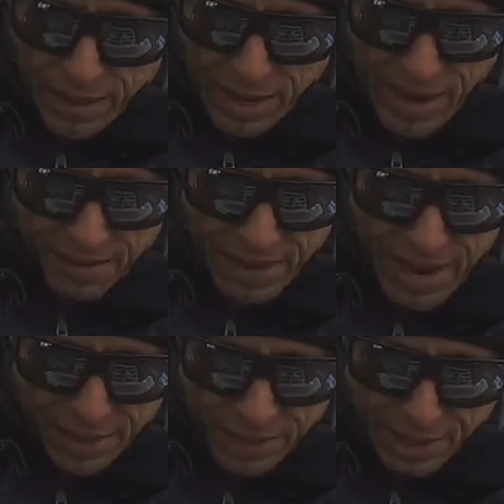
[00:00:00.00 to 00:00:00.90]
I have
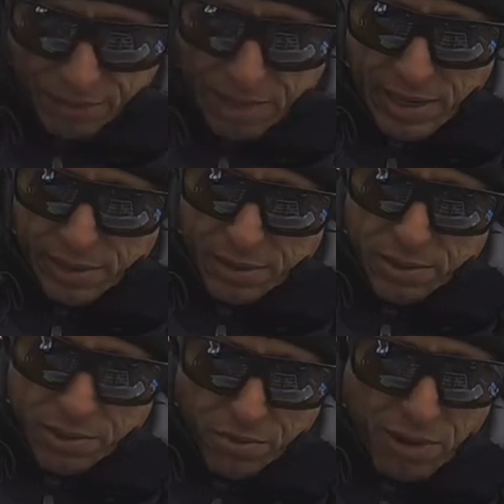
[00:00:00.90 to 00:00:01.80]
that in several
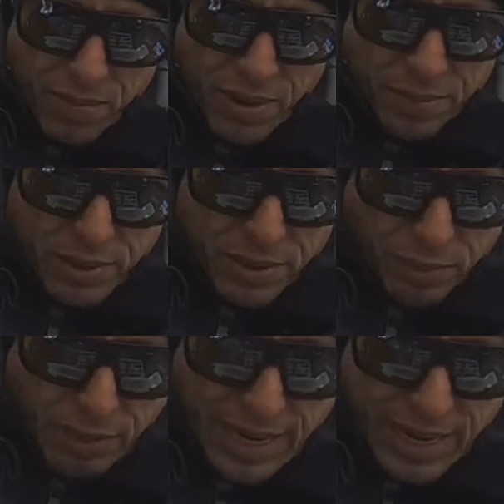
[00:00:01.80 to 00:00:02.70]
colors, green pumpkins,
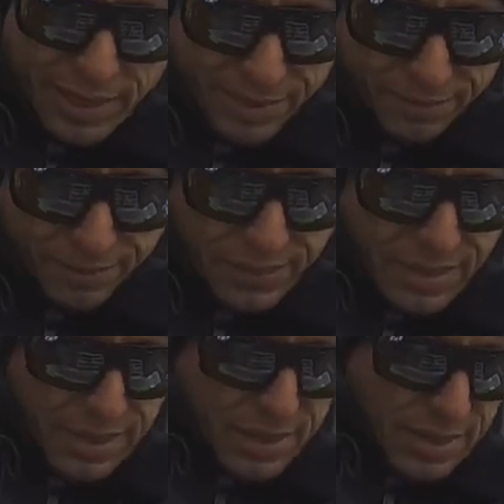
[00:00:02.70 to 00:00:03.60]
blacks.
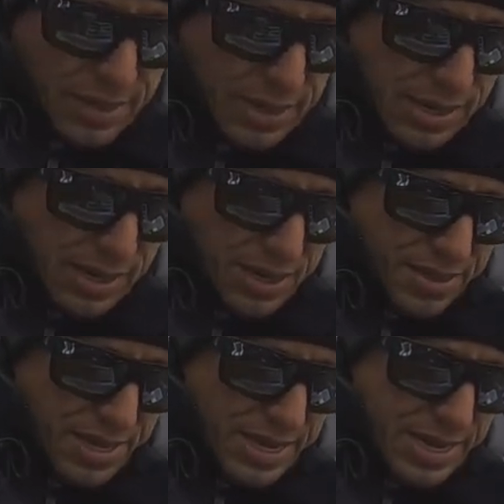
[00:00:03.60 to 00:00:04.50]

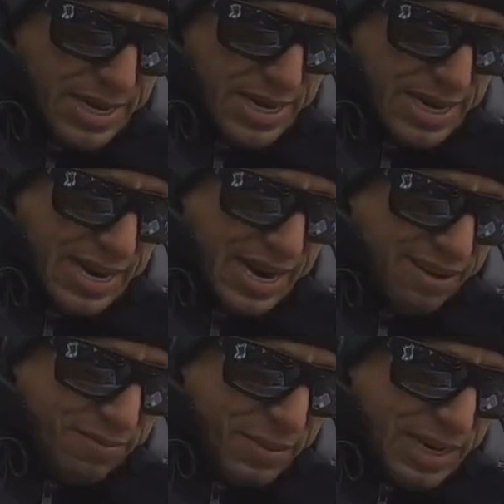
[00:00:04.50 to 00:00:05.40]
Then I
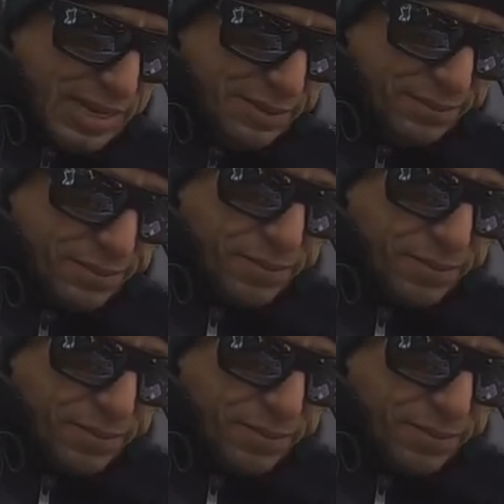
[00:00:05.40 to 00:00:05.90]
have my